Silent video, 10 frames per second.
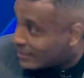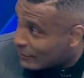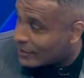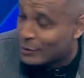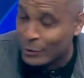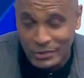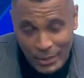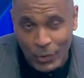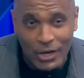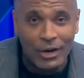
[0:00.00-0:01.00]
individuals.
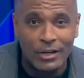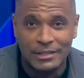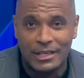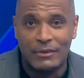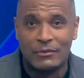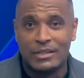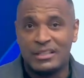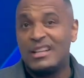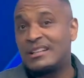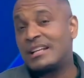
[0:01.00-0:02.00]
They work hard together.
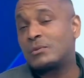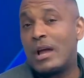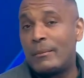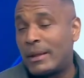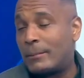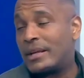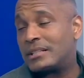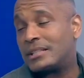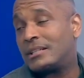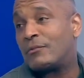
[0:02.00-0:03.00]
And that's why I make
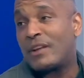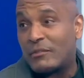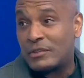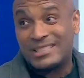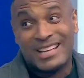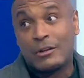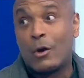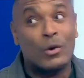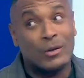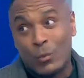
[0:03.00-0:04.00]
PSG the favourites that
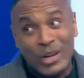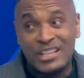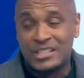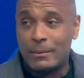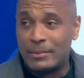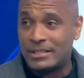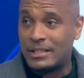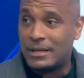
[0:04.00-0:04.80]
go on and win the Champions